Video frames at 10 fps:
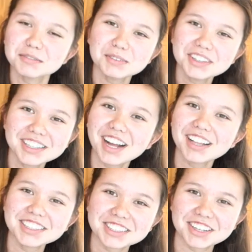more
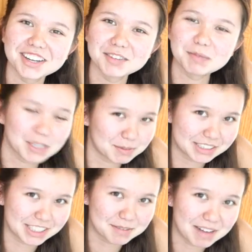knowledge on molybdenum,